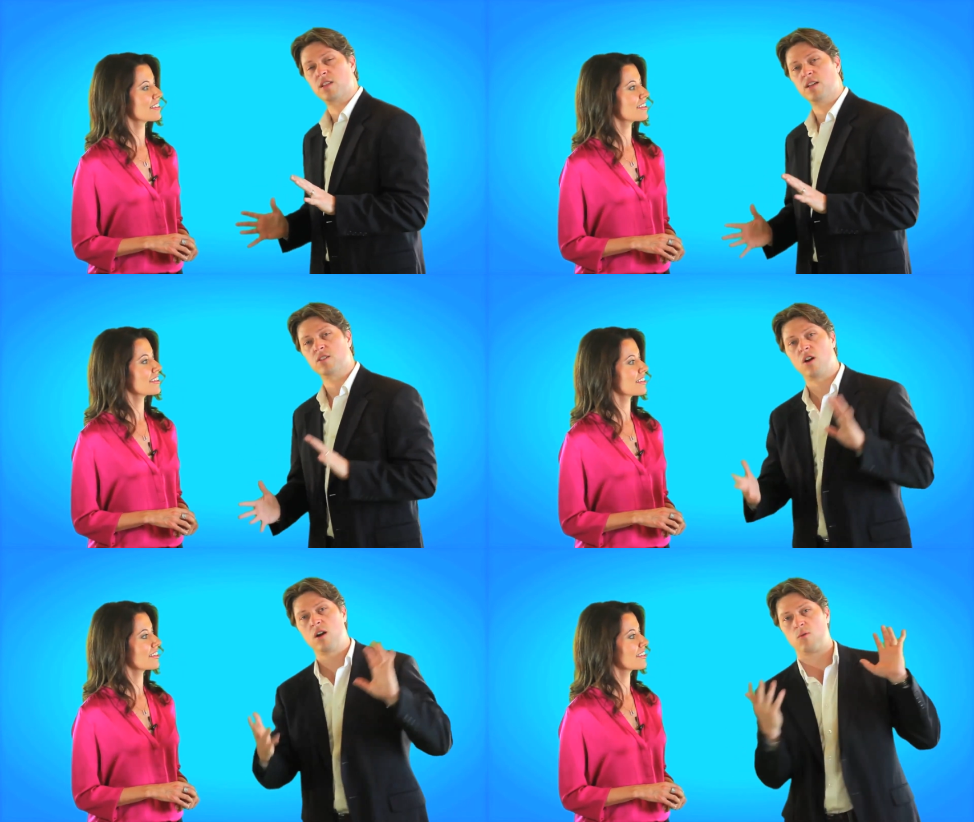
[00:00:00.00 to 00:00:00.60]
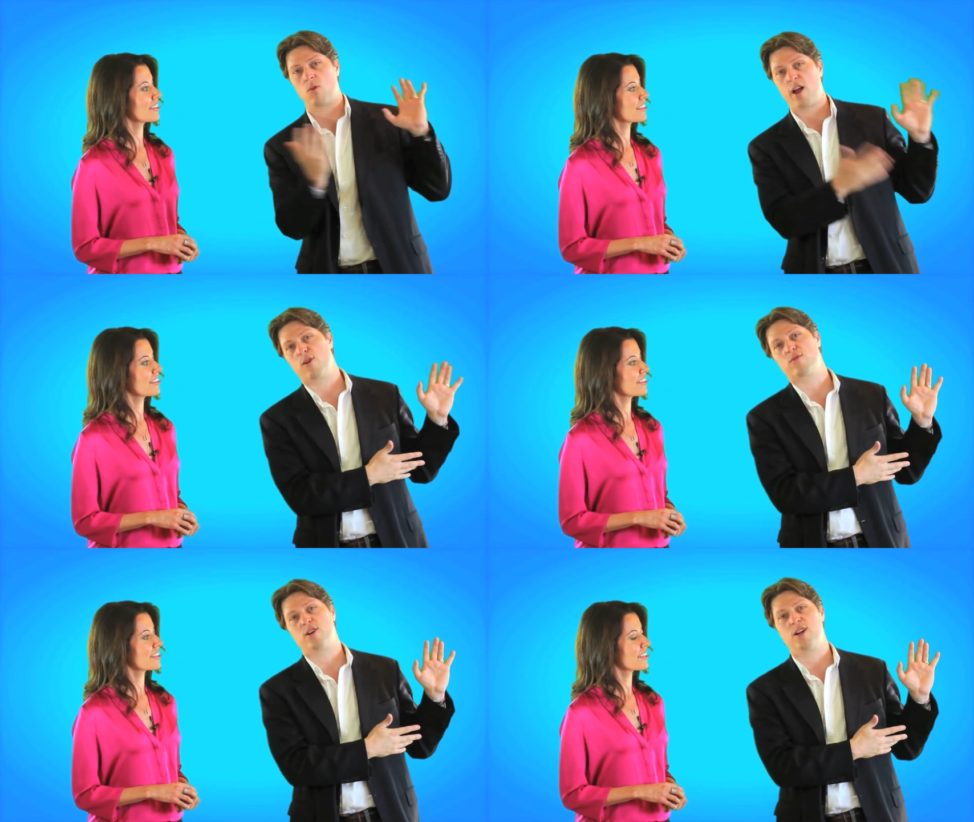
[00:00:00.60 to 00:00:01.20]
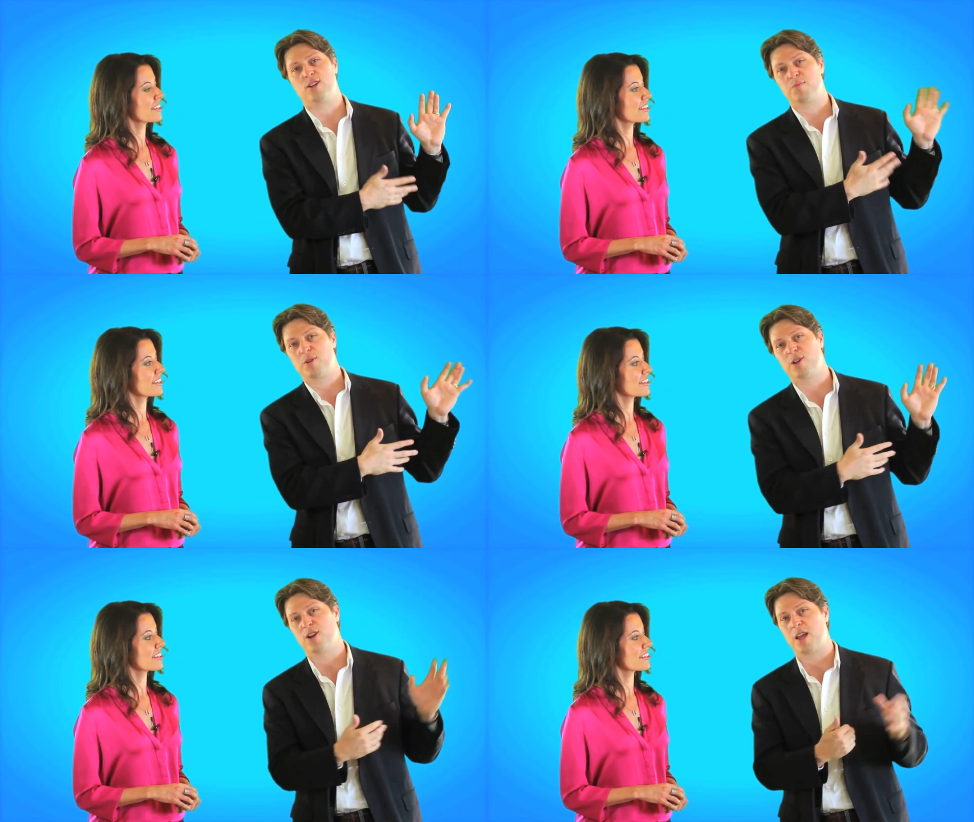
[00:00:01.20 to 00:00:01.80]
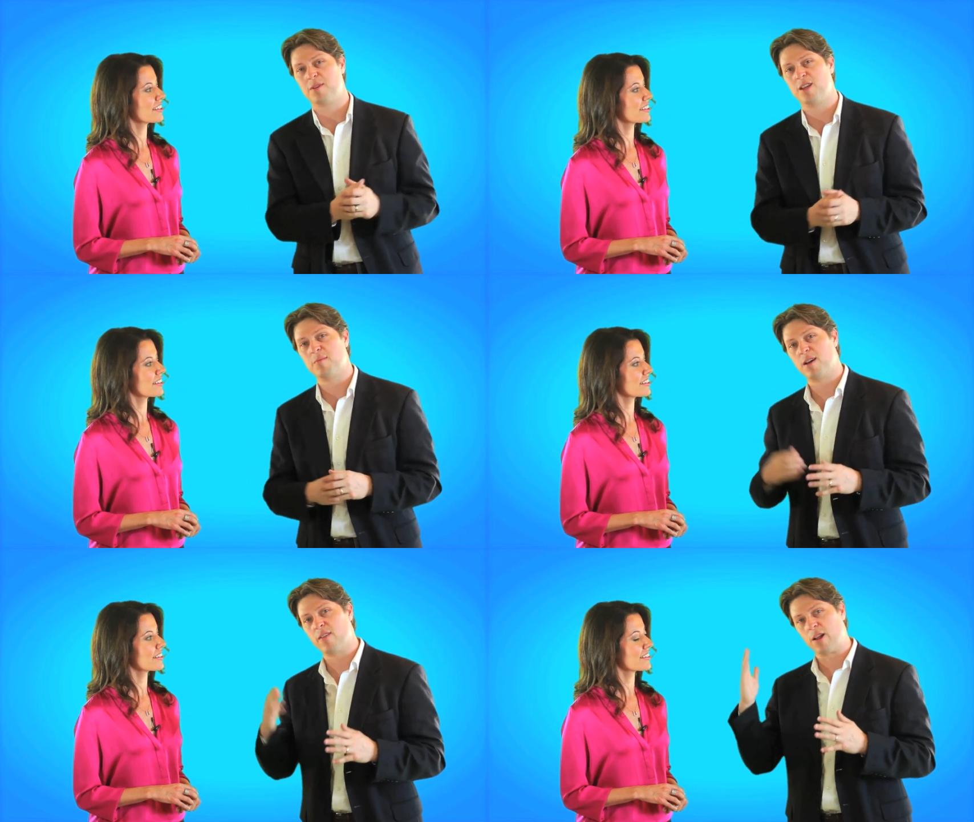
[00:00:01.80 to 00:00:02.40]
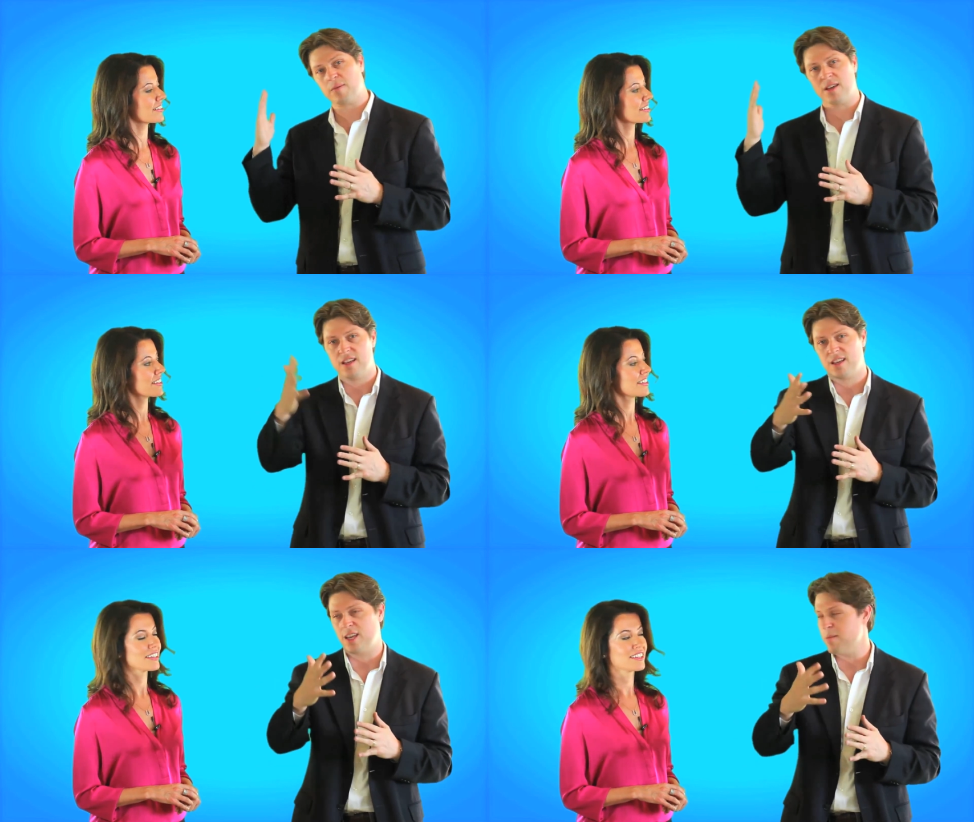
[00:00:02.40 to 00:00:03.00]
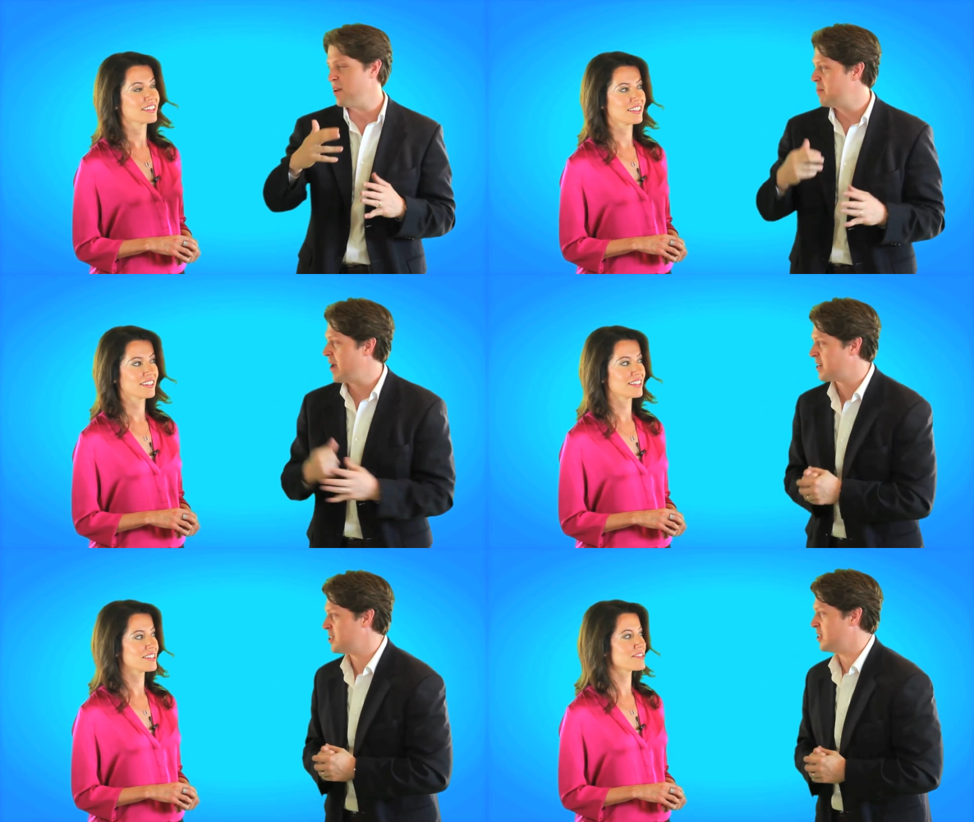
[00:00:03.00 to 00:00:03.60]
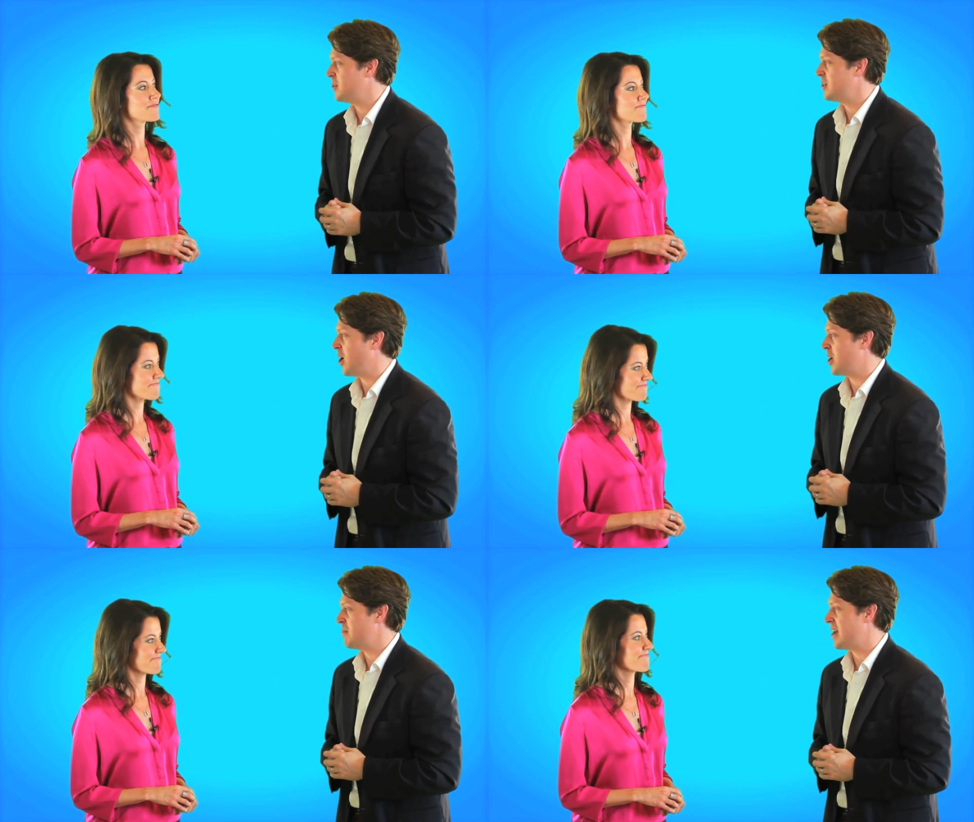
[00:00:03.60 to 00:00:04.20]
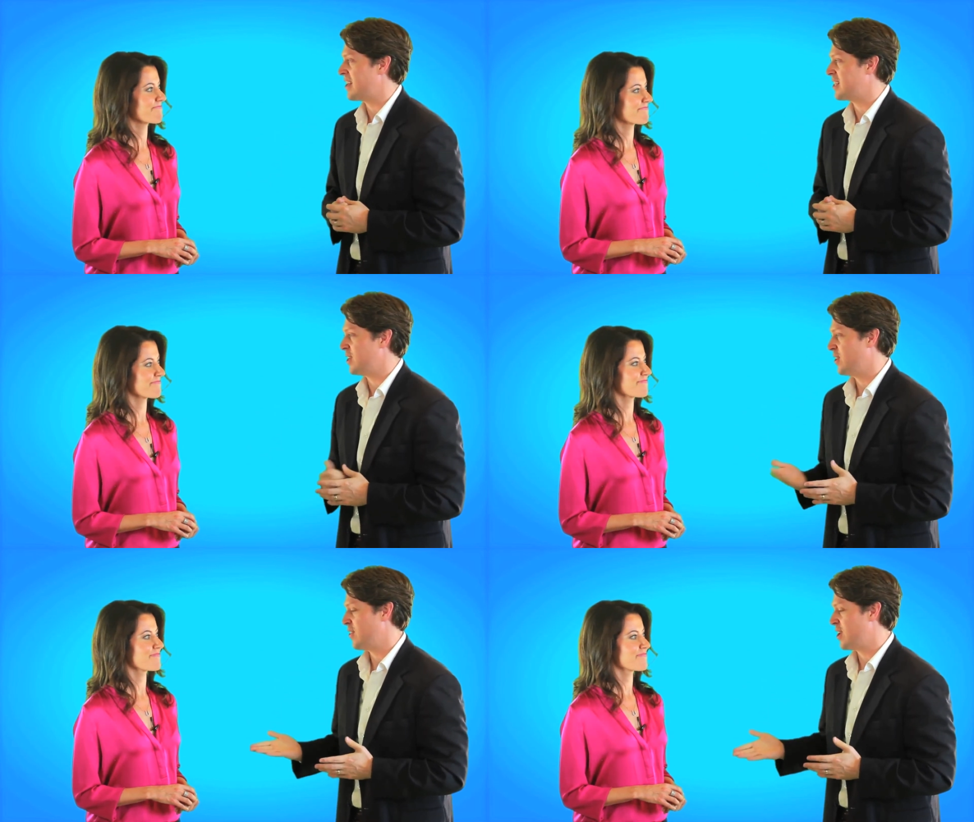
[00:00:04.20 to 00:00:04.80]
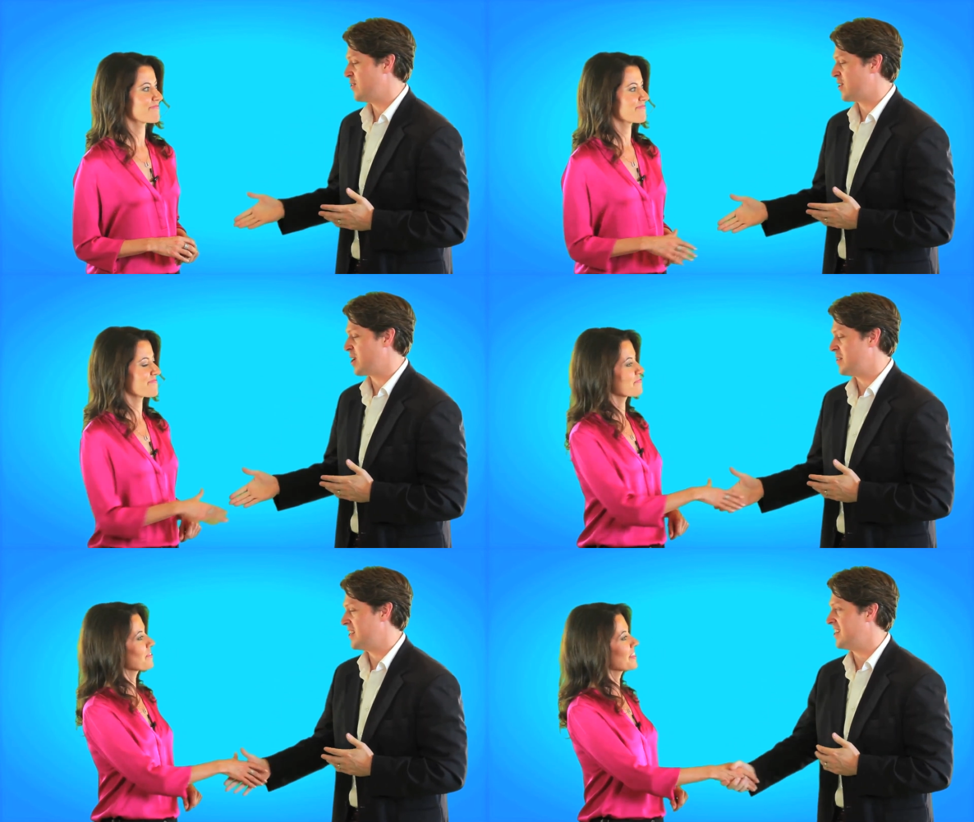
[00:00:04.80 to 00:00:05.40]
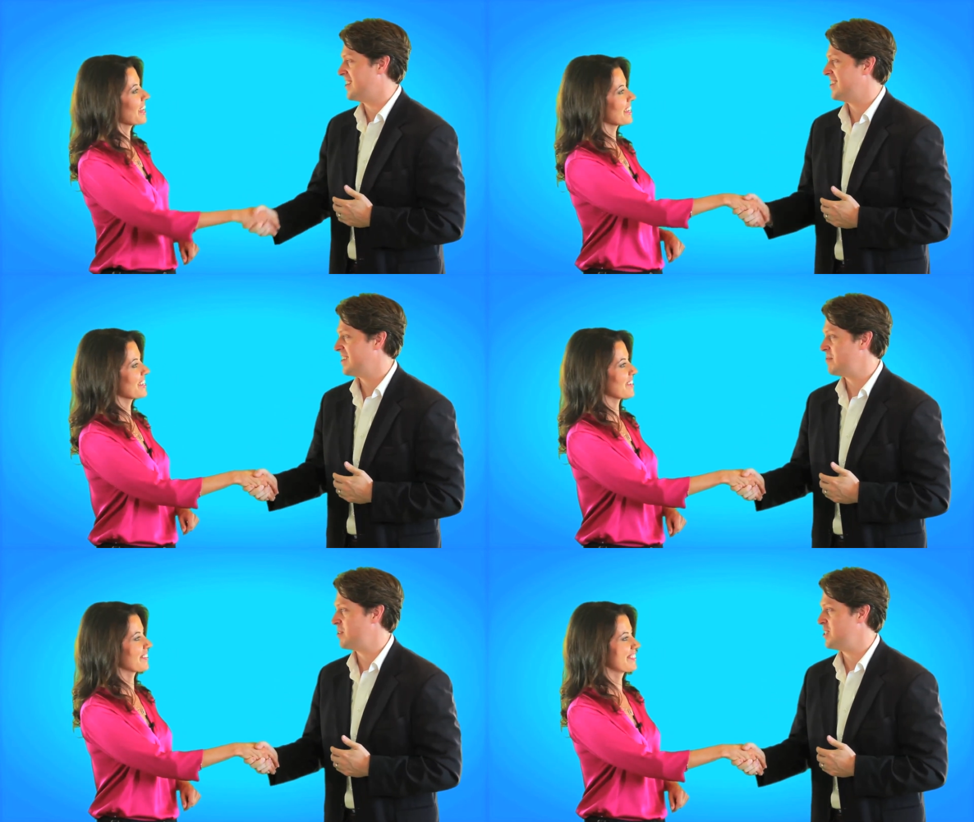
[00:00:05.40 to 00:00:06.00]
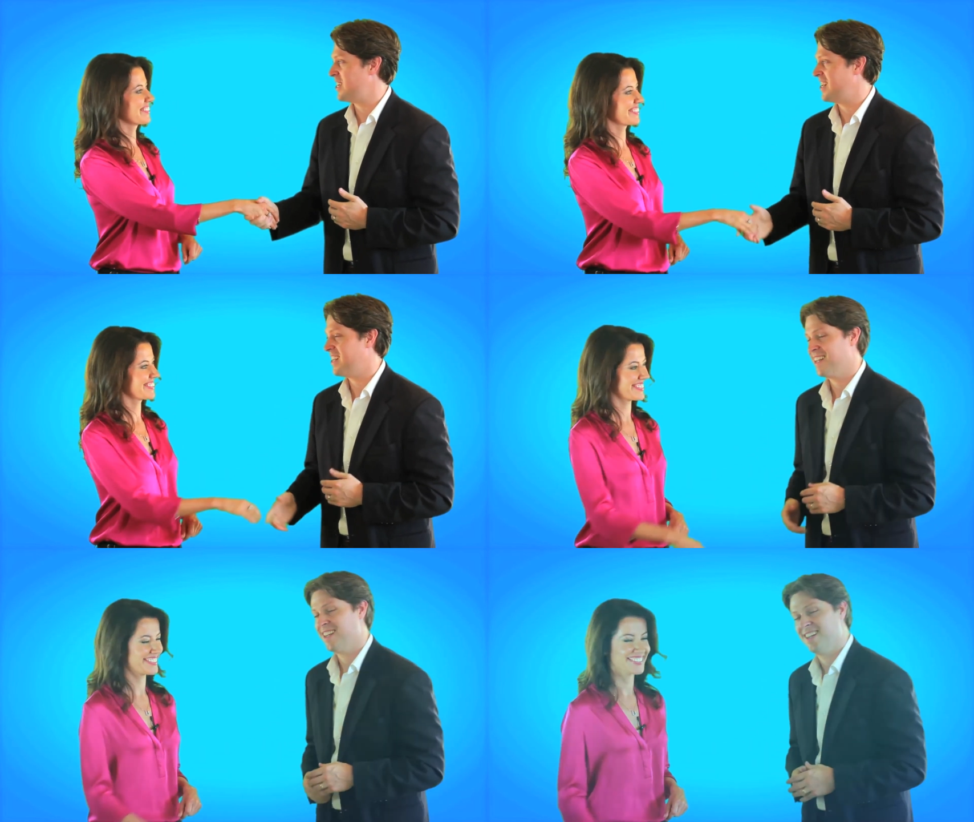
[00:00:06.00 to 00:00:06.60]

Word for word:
Speaker 1: things are right over here. Just put in your name and email and that'll be emailed back to you automatically. Thank you for coming in. Thank you. Appreciate it.